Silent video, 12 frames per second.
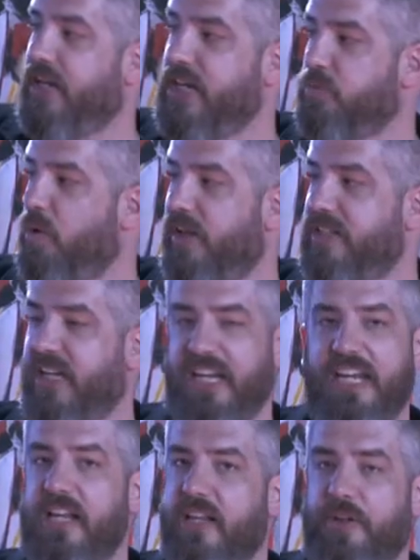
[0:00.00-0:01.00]
He's willing to
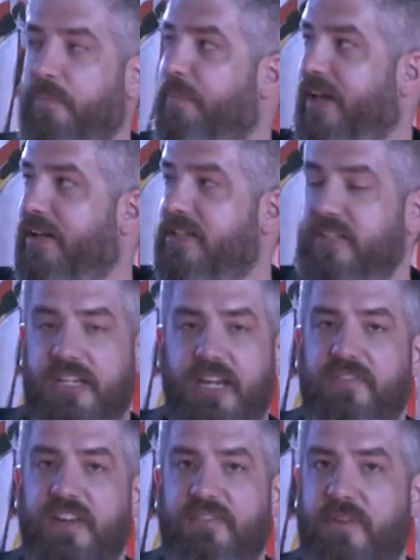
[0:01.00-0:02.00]
eat a little bit to
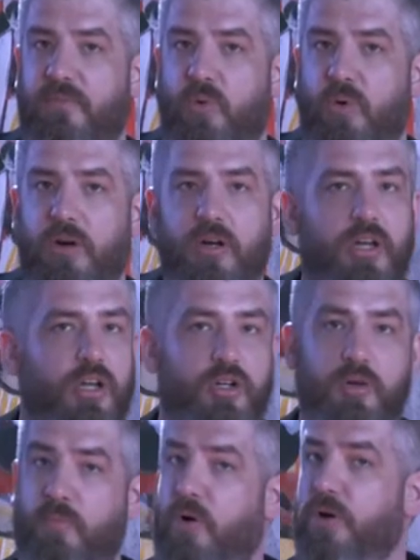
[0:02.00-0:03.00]
give even more.
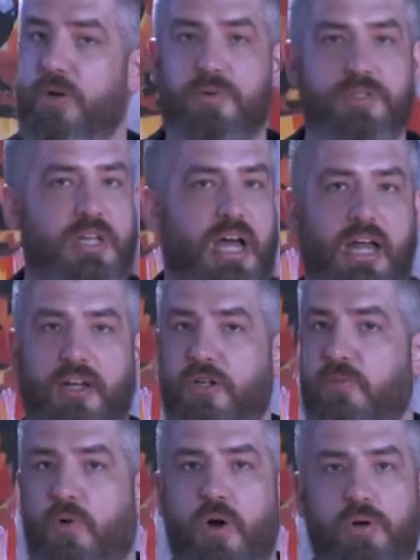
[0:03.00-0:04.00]
Kamaru is not.
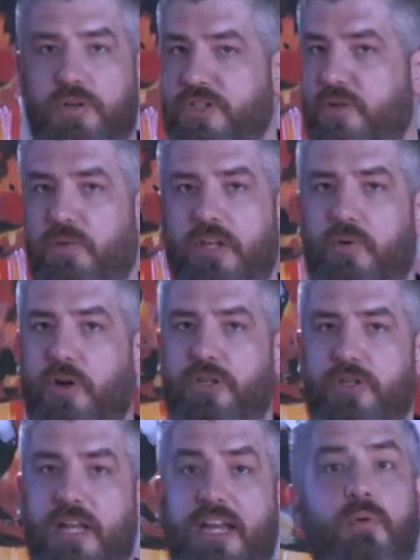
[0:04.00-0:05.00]
Kamaru doesn't really want to
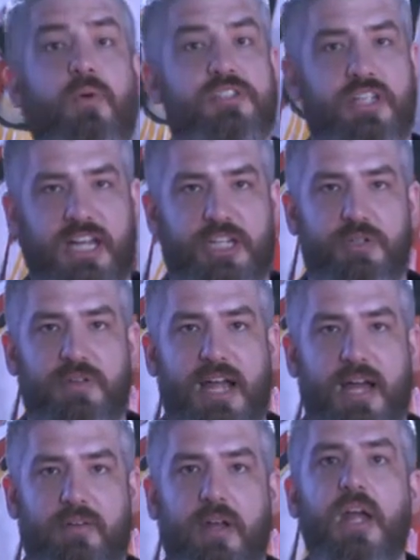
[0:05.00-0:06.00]
do that. He wants to get you
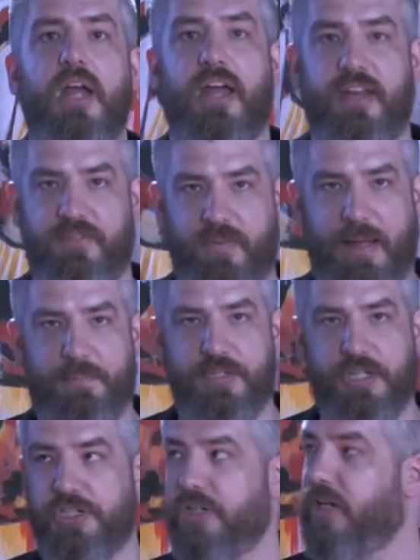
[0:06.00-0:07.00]
down, and then from that
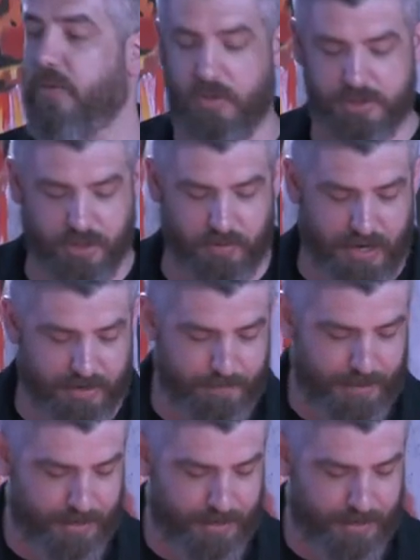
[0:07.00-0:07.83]
position, he wants to ground and